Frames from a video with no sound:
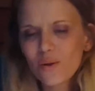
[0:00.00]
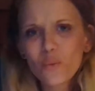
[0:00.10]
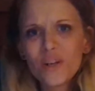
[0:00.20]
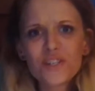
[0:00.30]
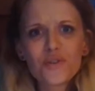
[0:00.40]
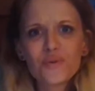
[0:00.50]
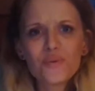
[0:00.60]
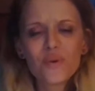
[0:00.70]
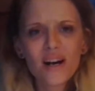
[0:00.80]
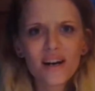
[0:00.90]
Went
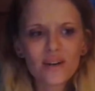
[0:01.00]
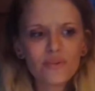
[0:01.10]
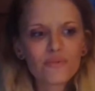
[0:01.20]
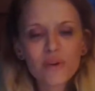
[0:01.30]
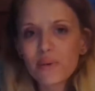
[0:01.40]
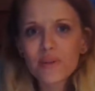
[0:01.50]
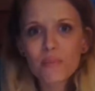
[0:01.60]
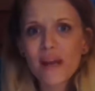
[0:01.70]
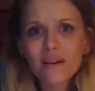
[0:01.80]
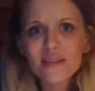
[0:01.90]
to read with a
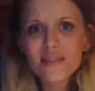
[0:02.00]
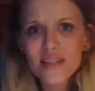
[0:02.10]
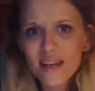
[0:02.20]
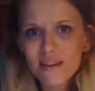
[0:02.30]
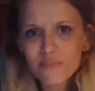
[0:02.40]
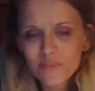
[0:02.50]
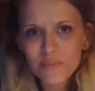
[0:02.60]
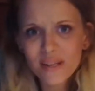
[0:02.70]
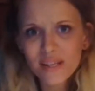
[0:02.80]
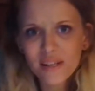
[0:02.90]
parent day
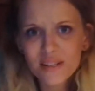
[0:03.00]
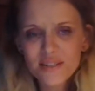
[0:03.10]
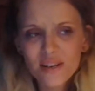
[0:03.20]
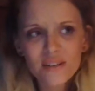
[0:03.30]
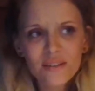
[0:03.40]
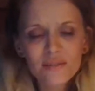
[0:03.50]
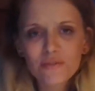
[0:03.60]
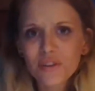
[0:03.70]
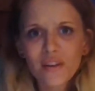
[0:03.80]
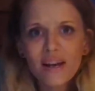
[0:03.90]
with my youngest son
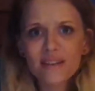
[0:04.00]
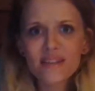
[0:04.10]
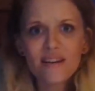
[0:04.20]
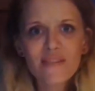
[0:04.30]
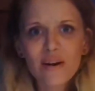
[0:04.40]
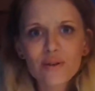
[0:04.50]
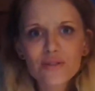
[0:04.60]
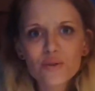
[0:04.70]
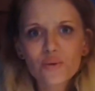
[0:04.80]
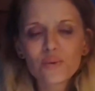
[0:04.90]
for the last half hour of
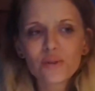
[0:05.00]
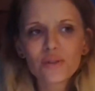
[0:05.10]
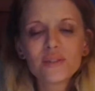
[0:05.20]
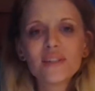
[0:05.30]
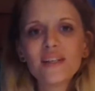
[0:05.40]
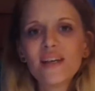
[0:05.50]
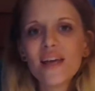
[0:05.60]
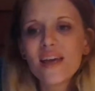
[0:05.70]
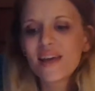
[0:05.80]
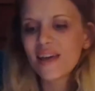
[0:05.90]
school,
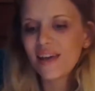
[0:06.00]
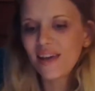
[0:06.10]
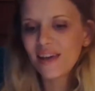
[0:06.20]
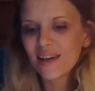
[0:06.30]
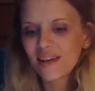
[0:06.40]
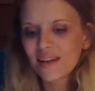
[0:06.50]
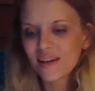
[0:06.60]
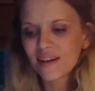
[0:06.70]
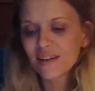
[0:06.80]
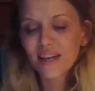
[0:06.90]

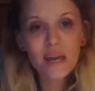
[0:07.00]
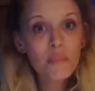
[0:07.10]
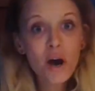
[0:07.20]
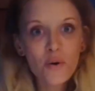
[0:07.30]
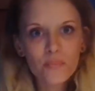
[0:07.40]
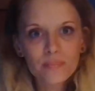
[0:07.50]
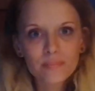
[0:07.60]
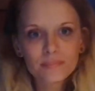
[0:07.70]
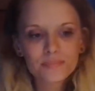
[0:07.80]
and came home,